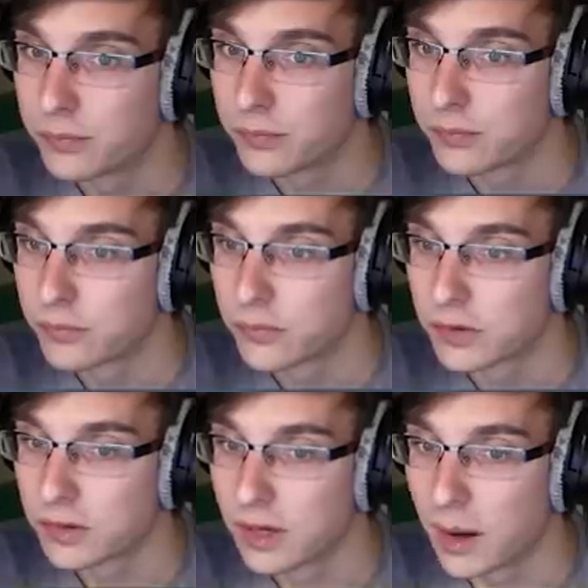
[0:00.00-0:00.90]

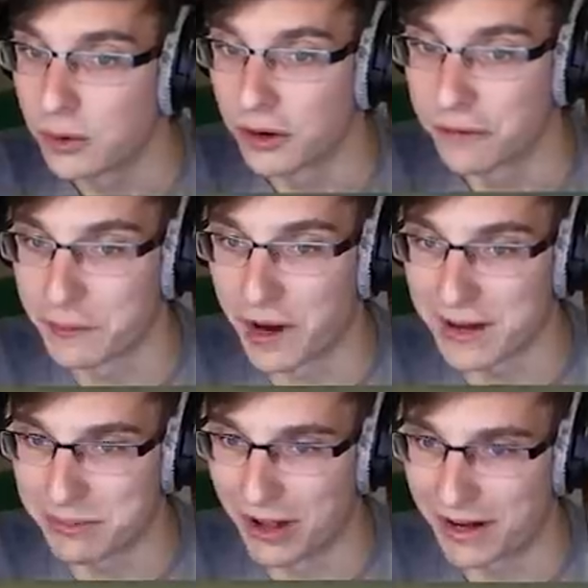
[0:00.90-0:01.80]
I'm going for the
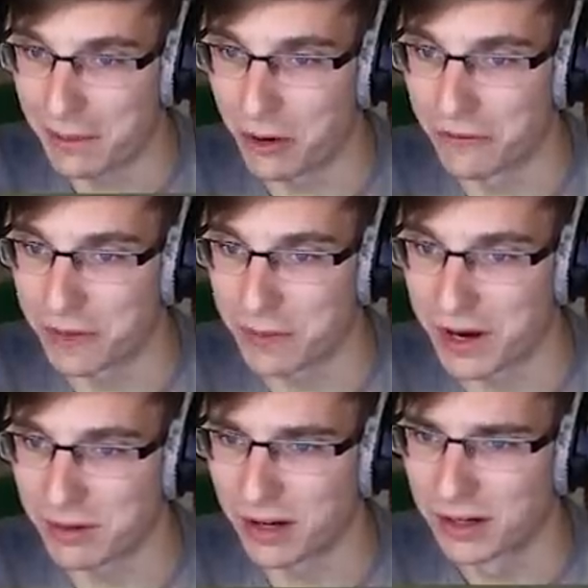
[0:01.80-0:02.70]
body block. I'm going for the
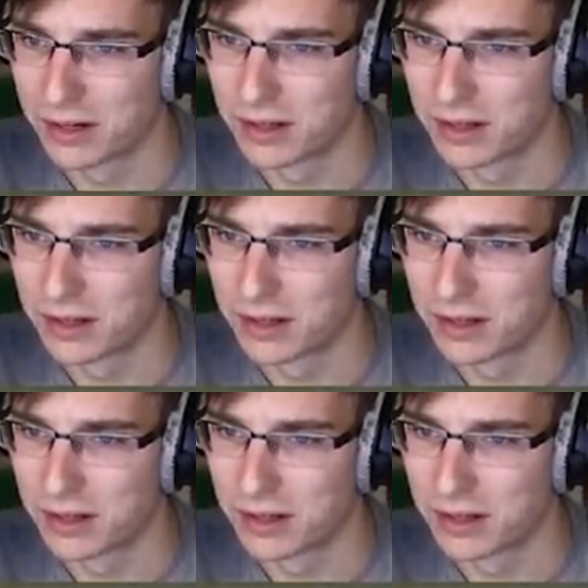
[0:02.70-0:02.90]
body block.